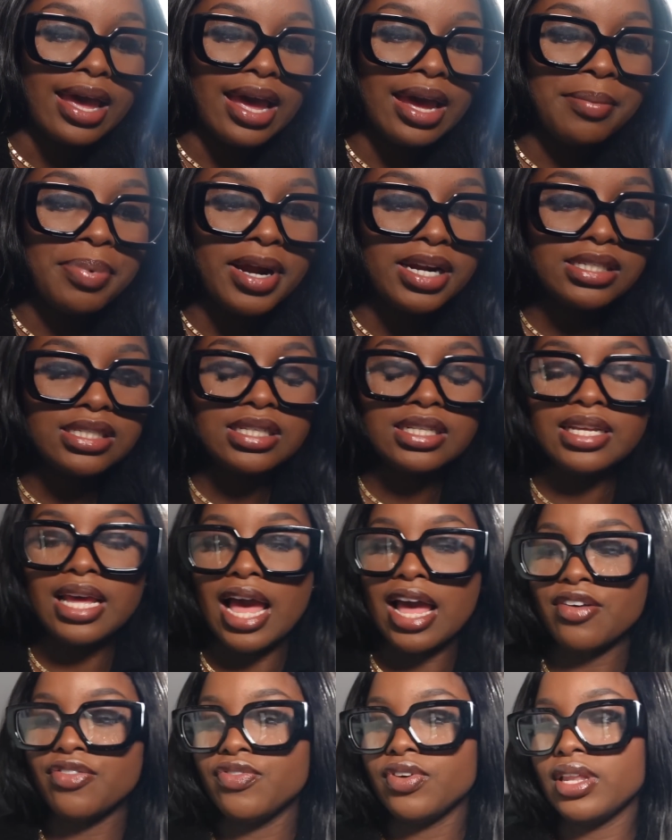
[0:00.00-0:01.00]
And personally,
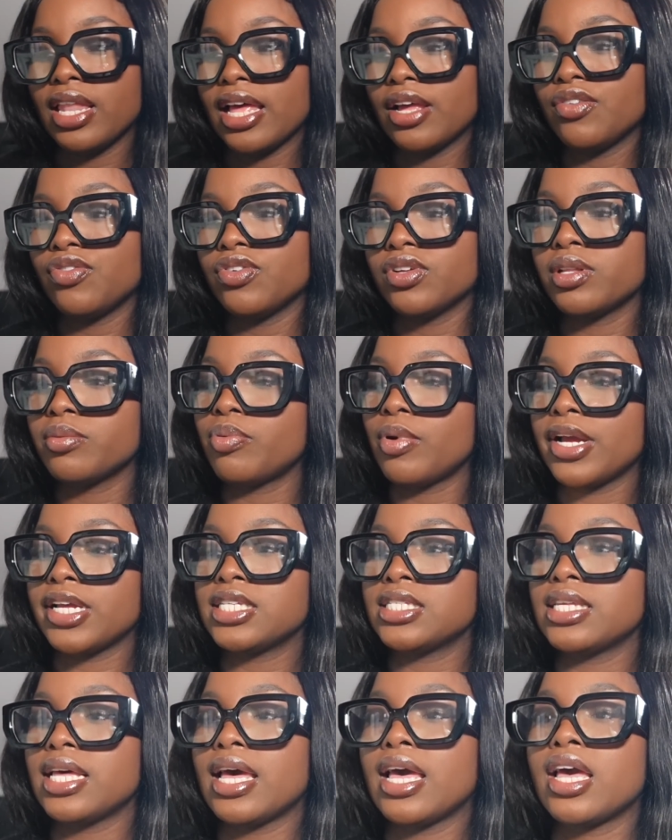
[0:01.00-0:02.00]
I feel like for the
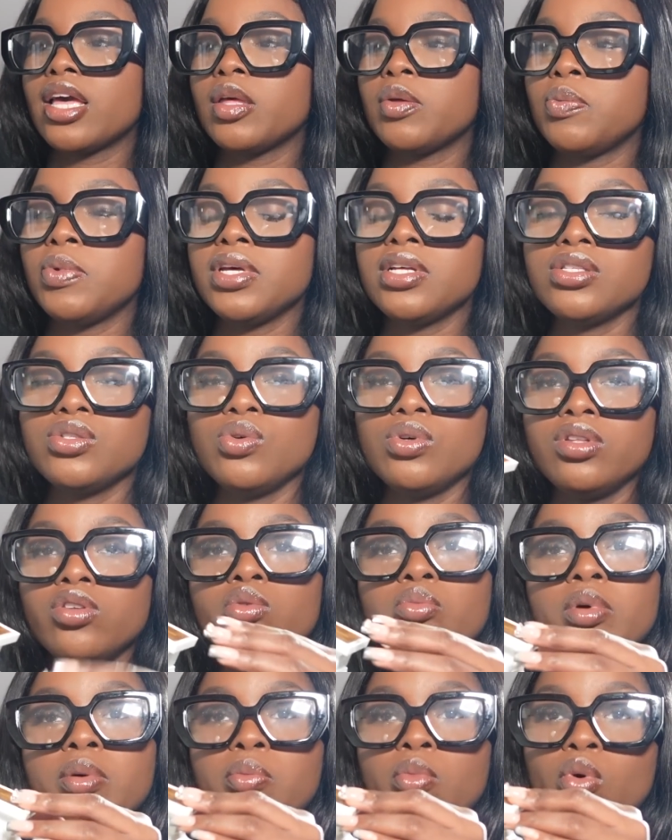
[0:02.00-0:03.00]
price tag, we could do a
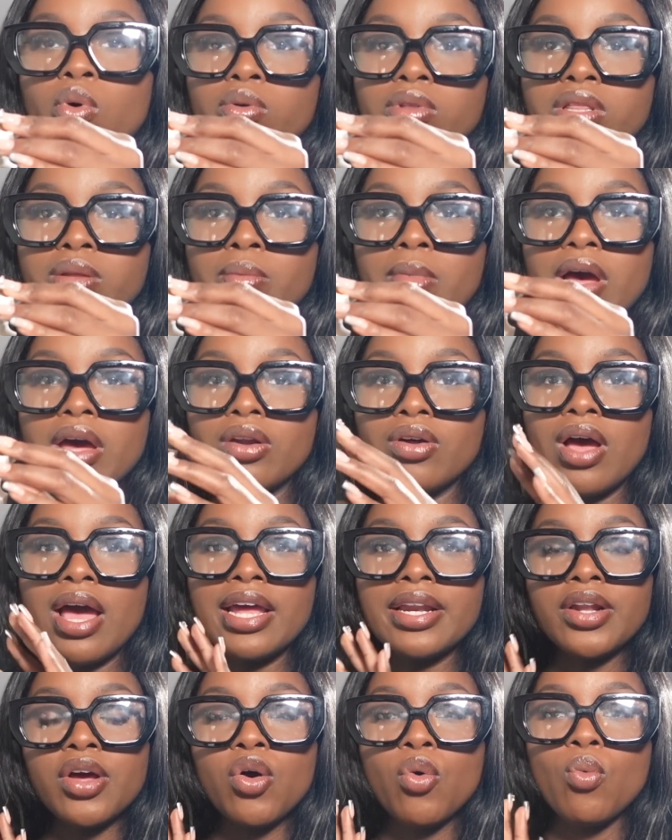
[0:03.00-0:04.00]
little bit more with the bottle.
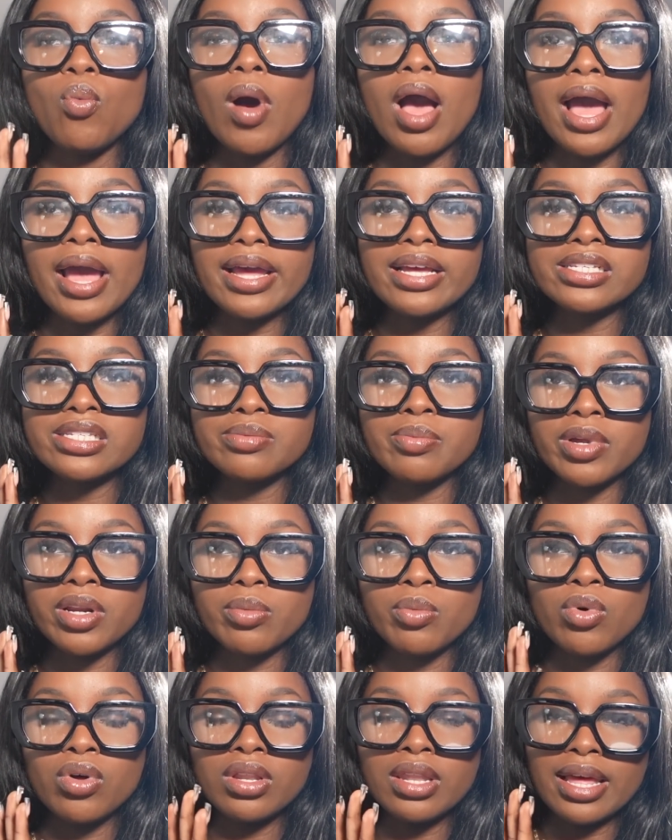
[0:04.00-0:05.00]
I know why it's
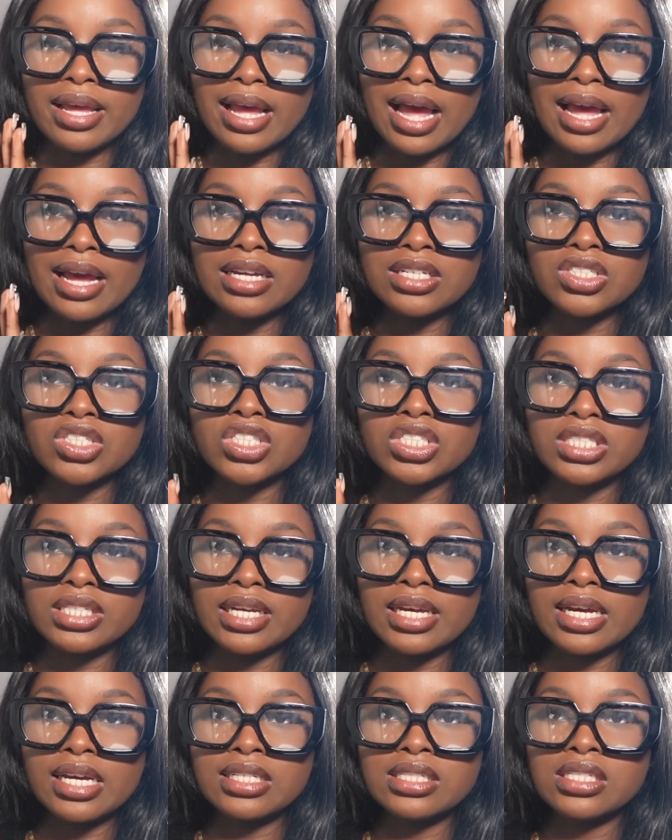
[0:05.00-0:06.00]
minimal. Like, I
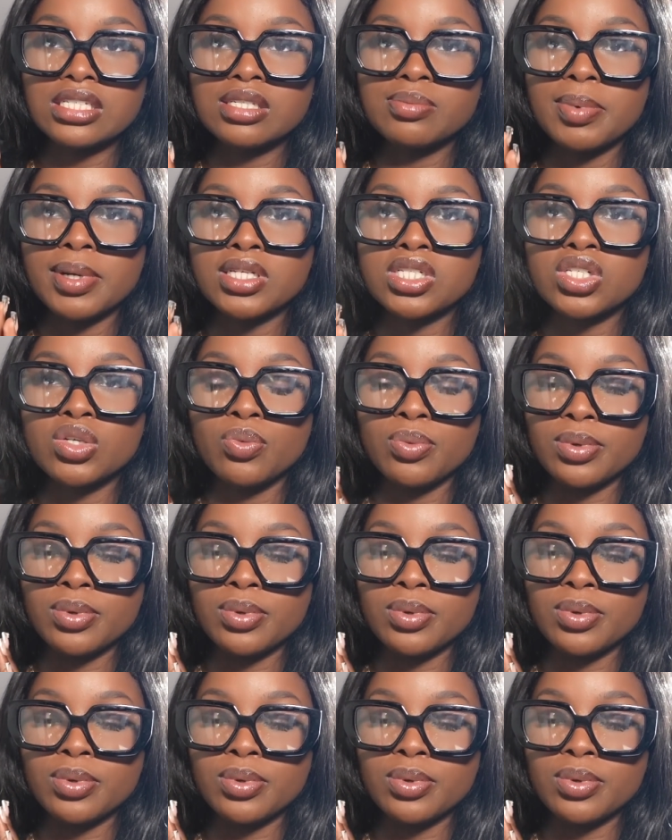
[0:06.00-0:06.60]
understand, especially